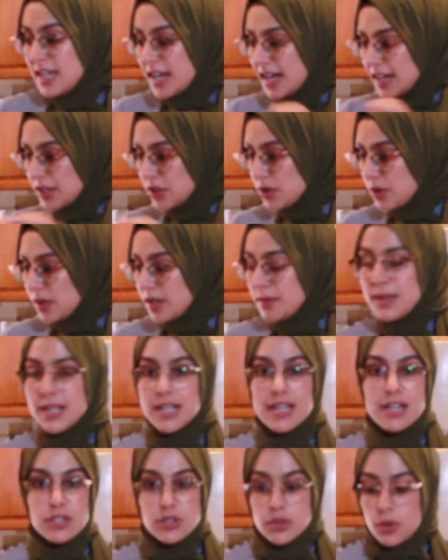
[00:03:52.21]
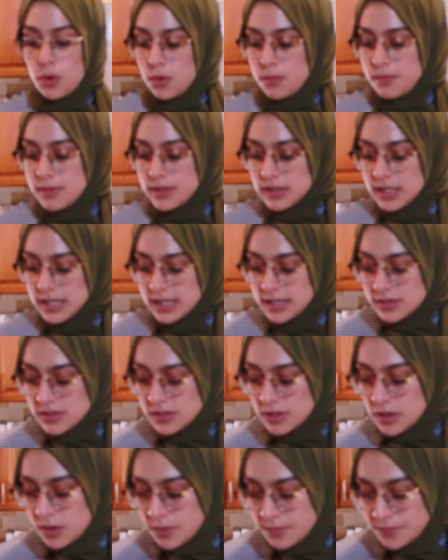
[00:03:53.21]
and creamy and it's whole milky,
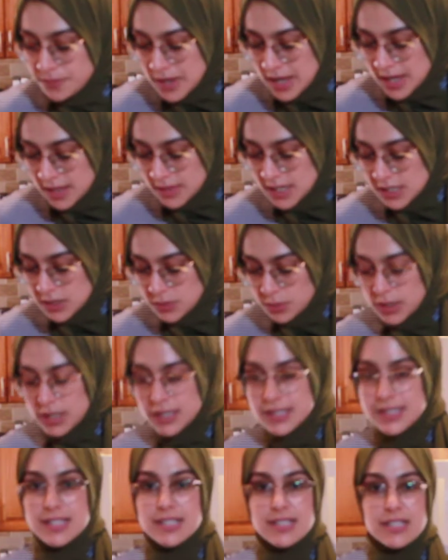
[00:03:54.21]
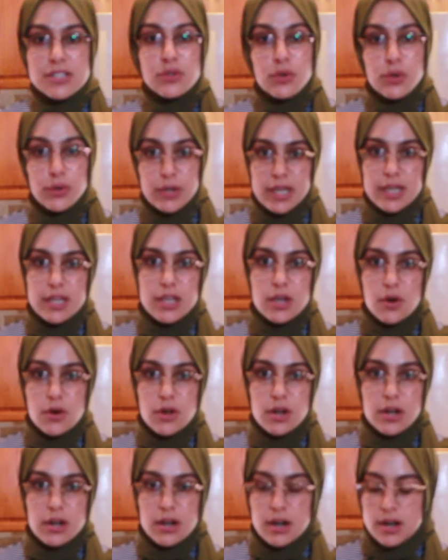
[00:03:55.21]
so this works. This is Greek
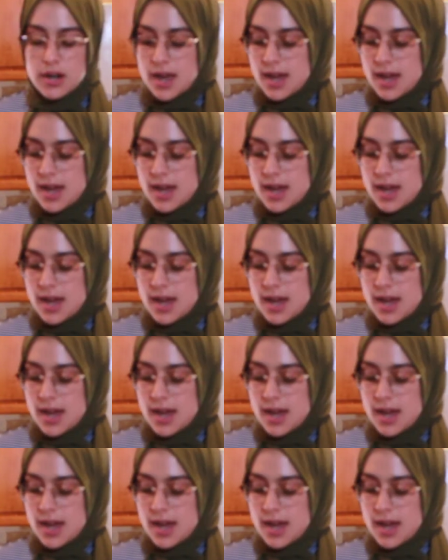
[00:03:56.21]
yogurt.